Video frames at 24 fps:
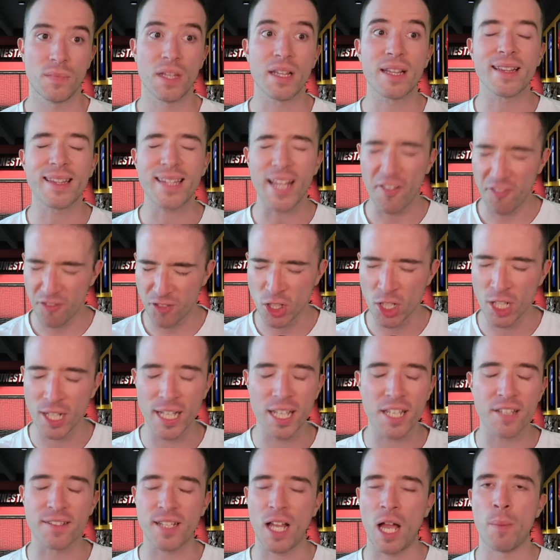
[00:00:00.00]
Definitely
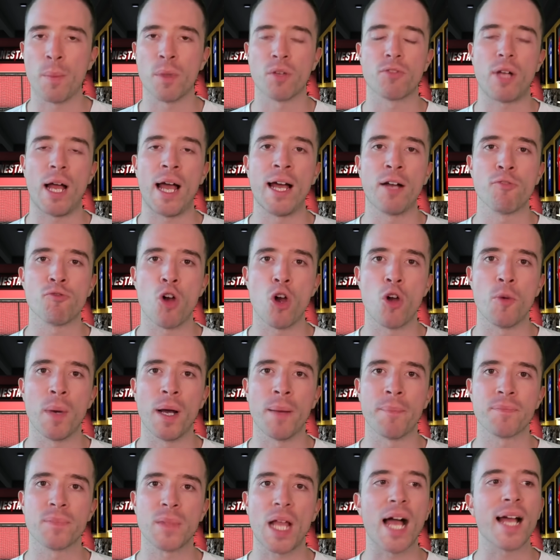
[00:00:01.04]
his time at Roma.
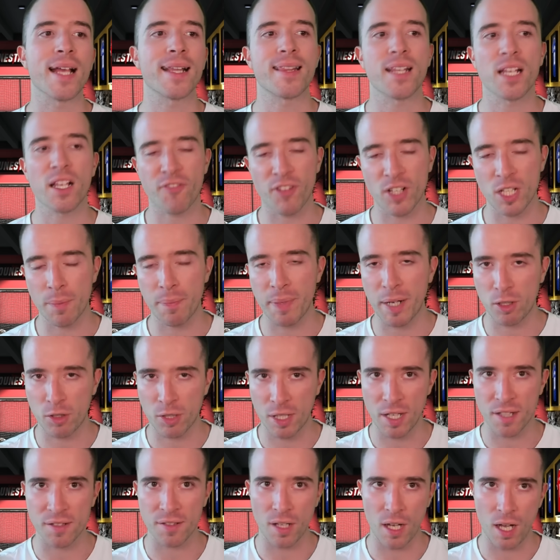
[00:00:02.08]
I think Fenerbahce
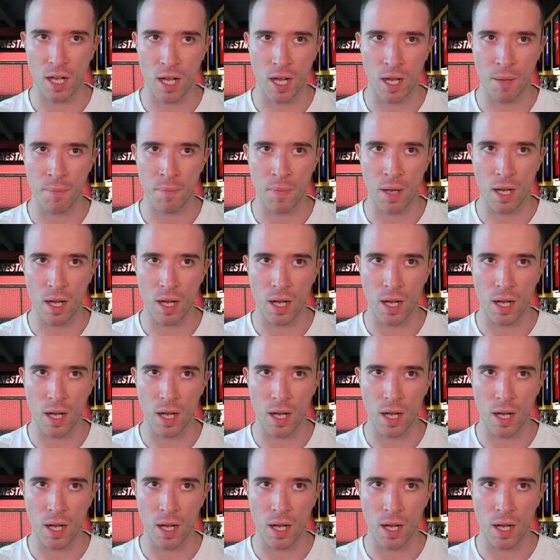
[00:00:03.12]
is an